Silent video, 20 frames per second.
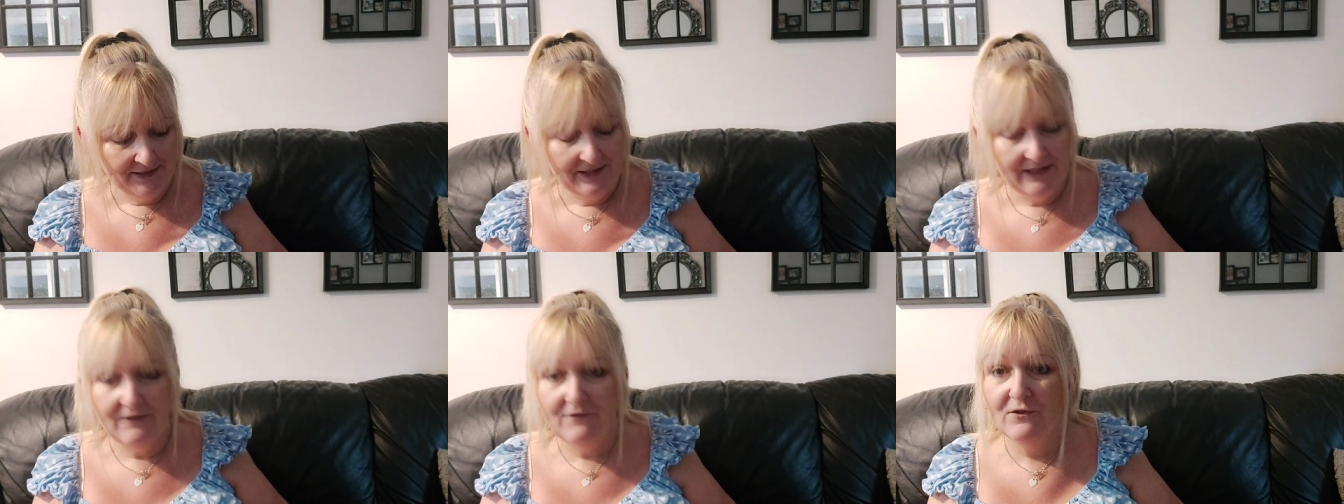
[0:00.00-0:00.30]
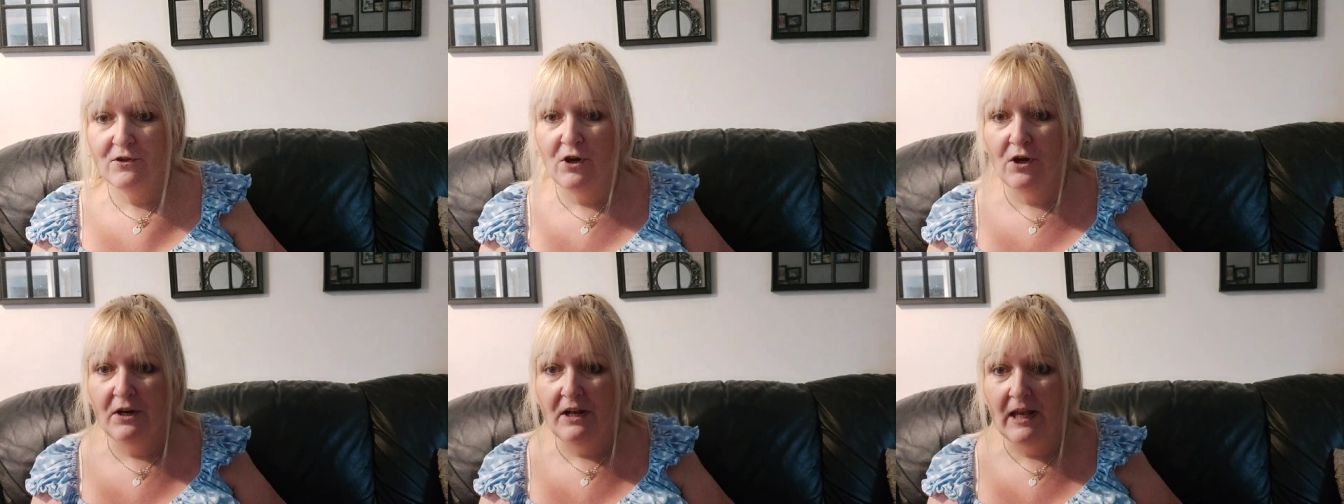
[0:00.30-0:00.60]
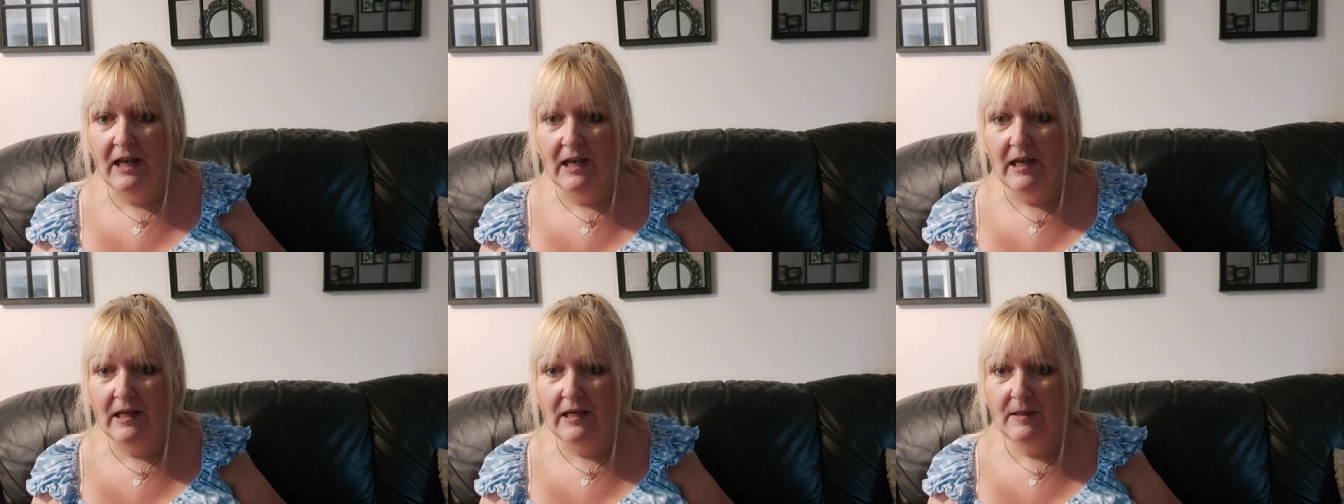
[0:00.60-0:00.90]
They've gone
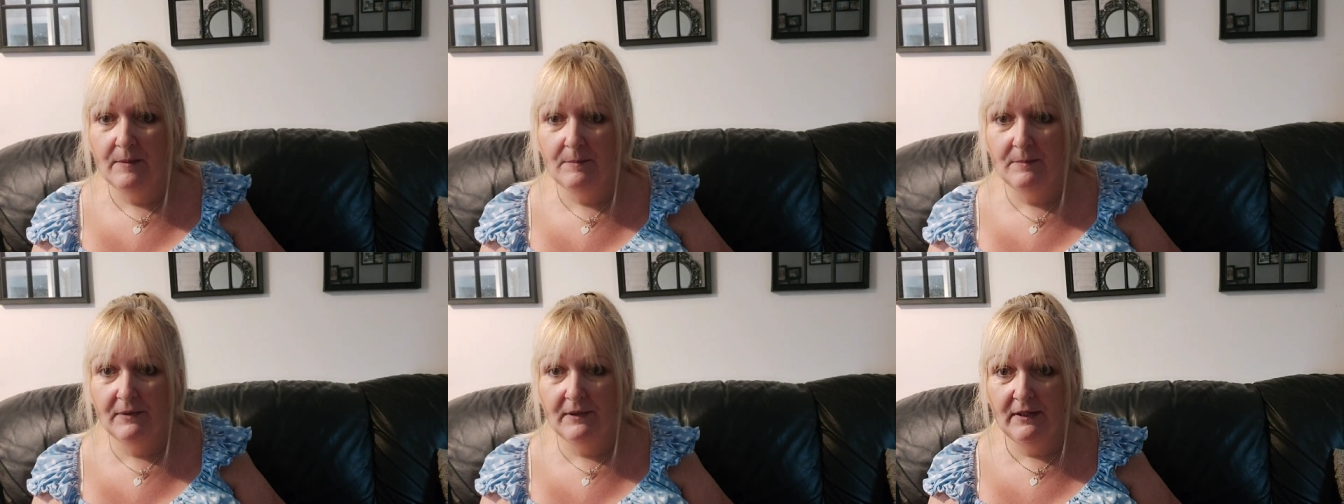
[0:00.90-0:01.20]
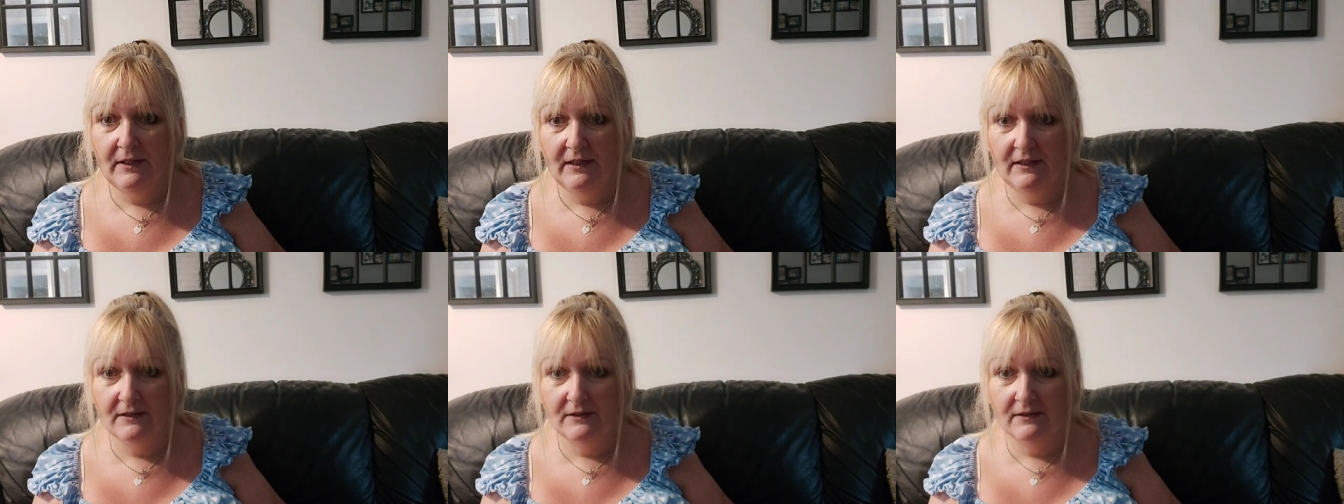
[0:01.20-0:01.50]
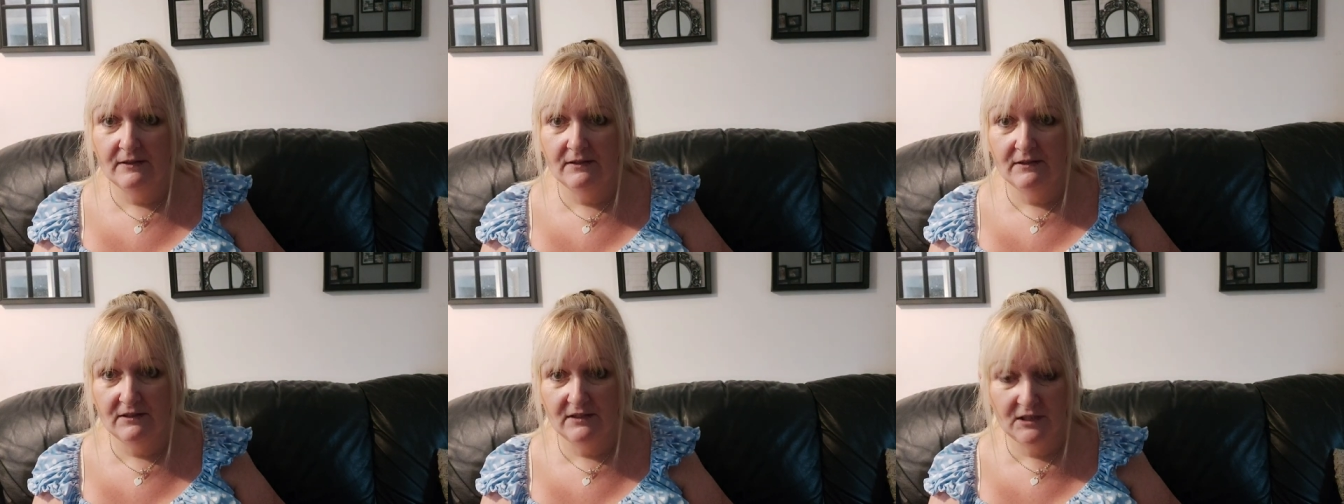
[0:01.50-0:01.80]
up
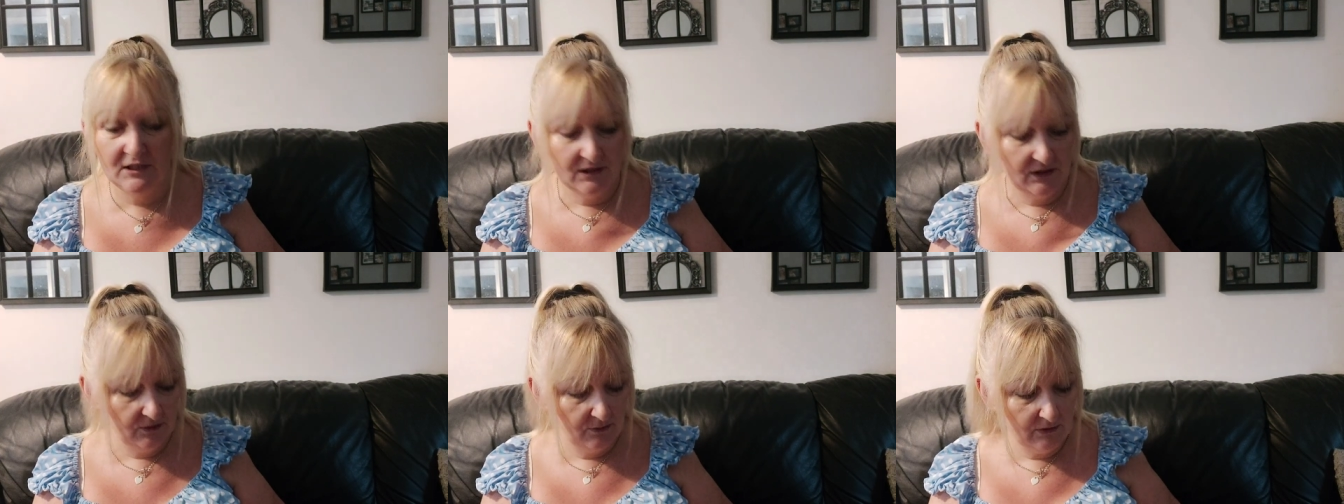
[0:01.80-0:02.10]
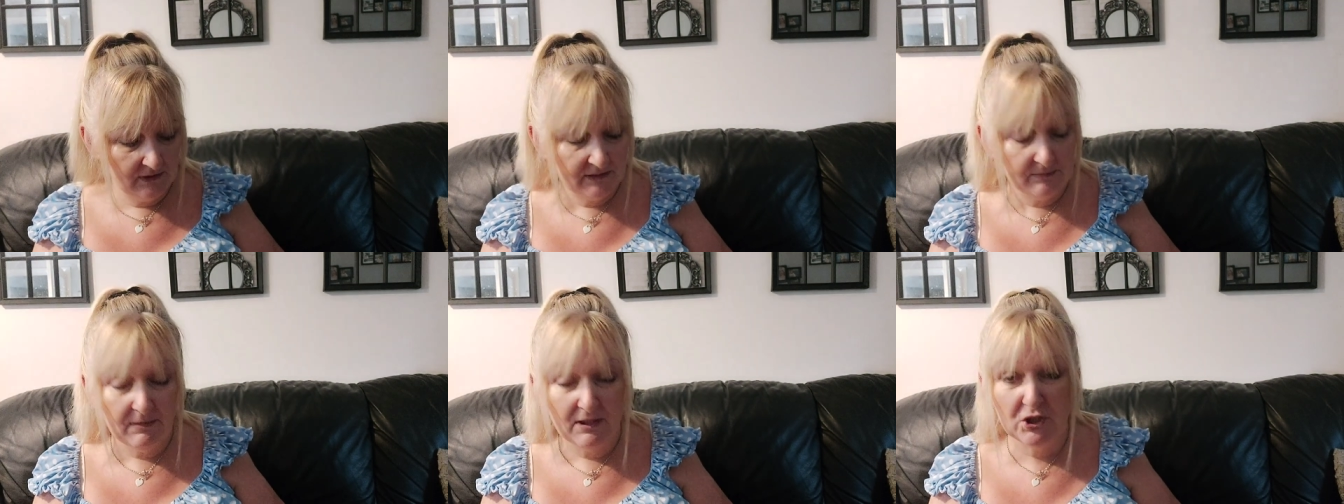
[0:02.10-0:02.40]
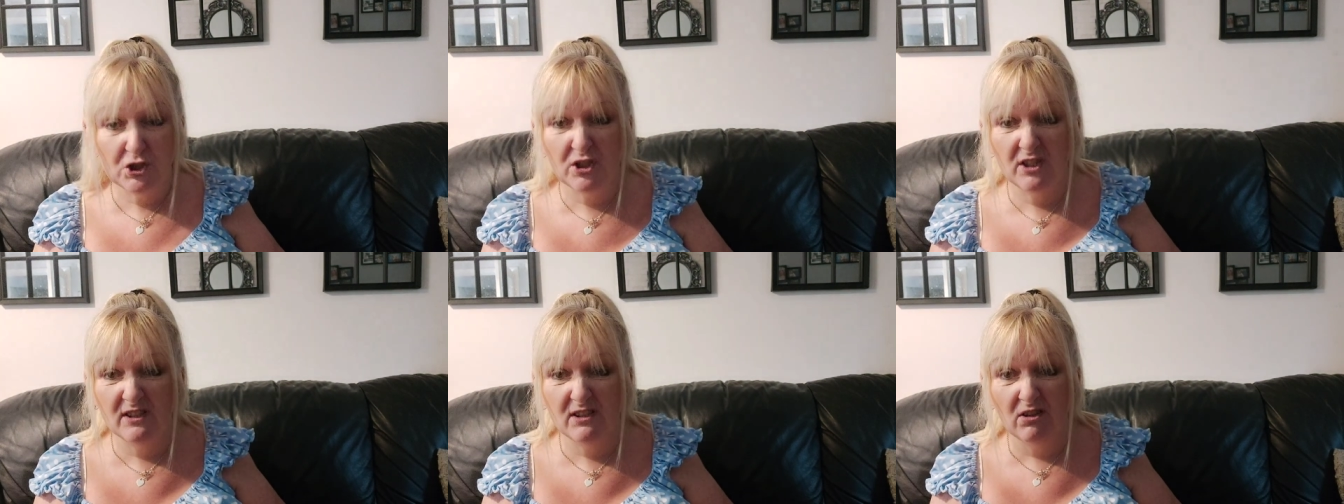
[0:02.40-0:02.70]
to as
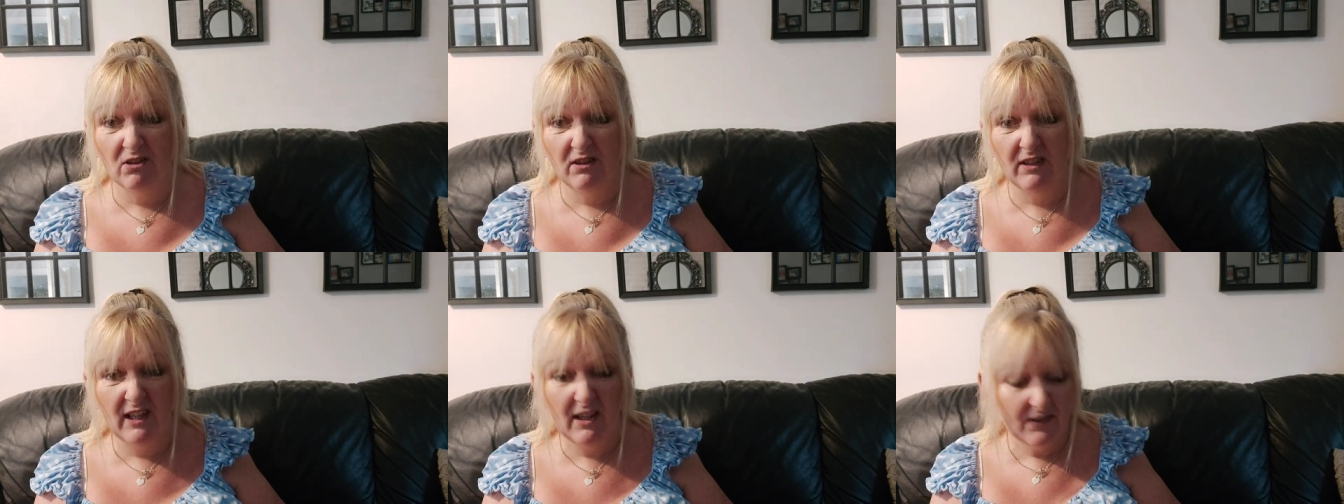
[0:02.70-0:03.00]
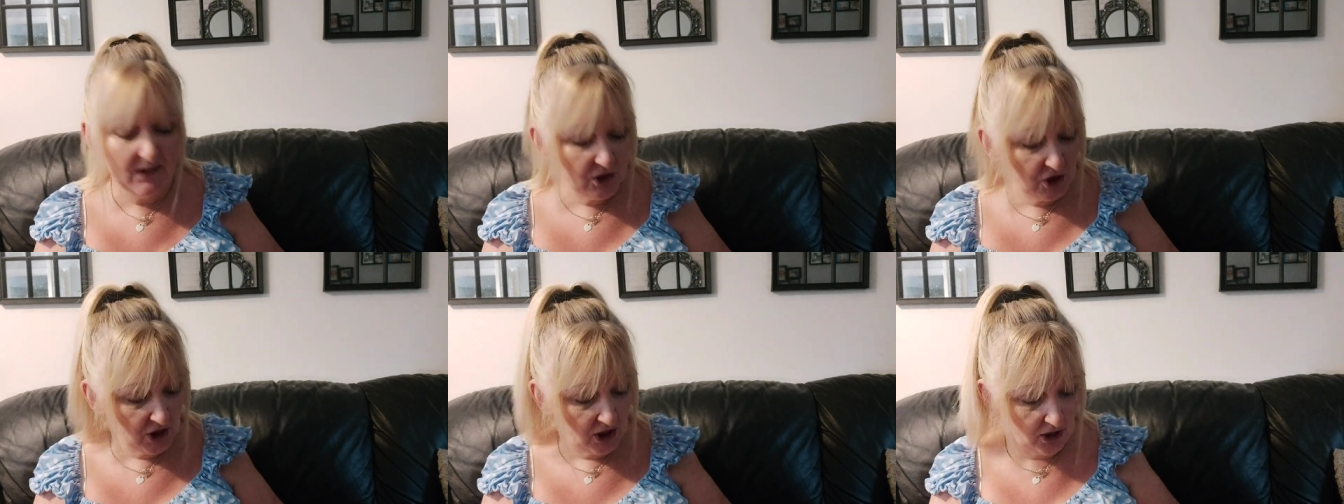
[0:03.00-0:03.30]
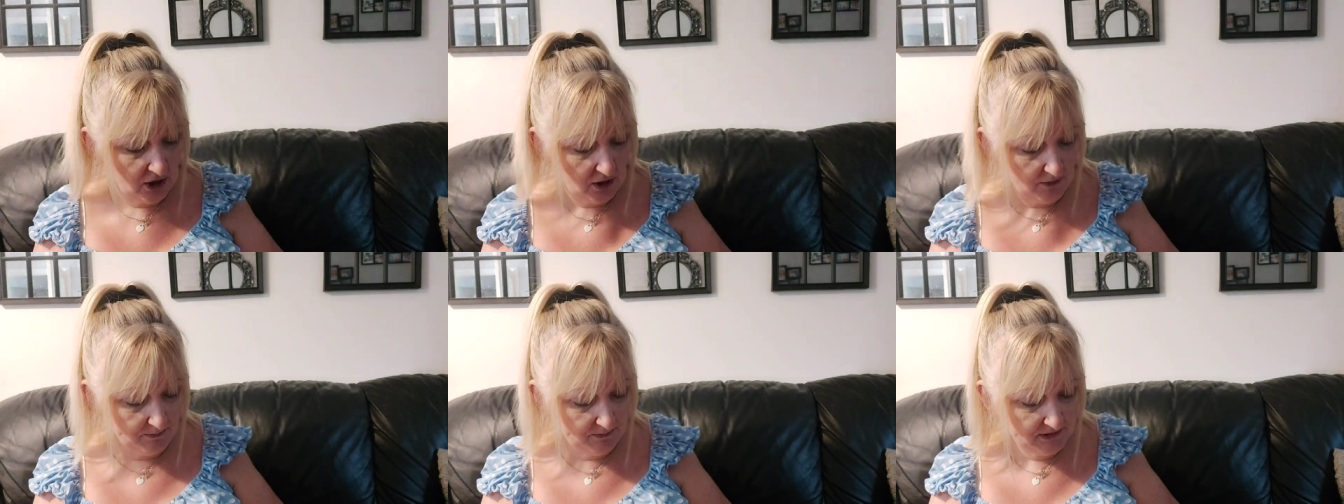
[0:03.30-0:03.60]
much as all the other
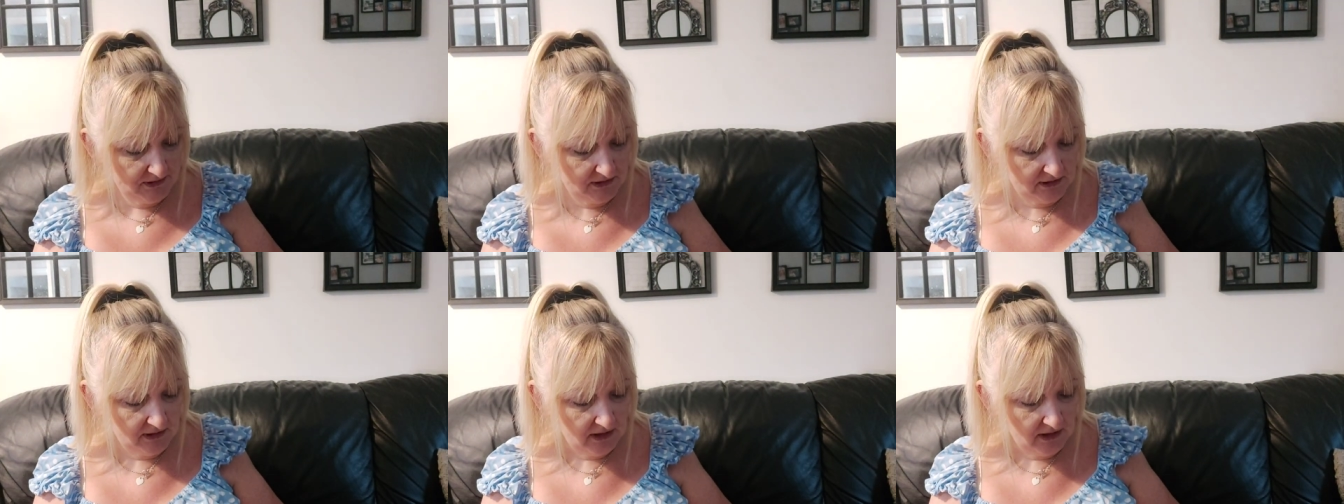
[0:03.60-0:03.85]
shops.